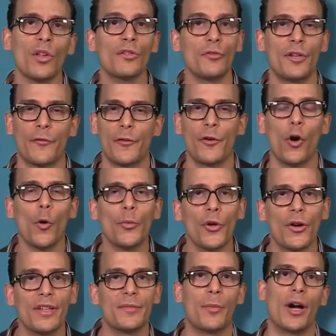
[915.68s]
So different
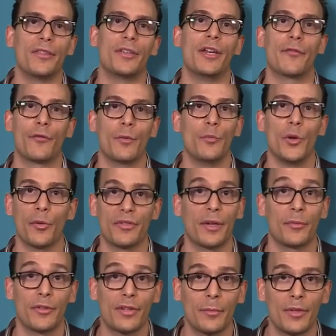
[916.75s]
opioids bind to different mu
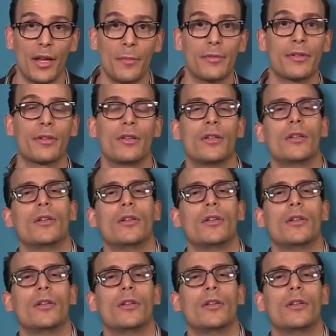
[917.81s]
receptor subtypes.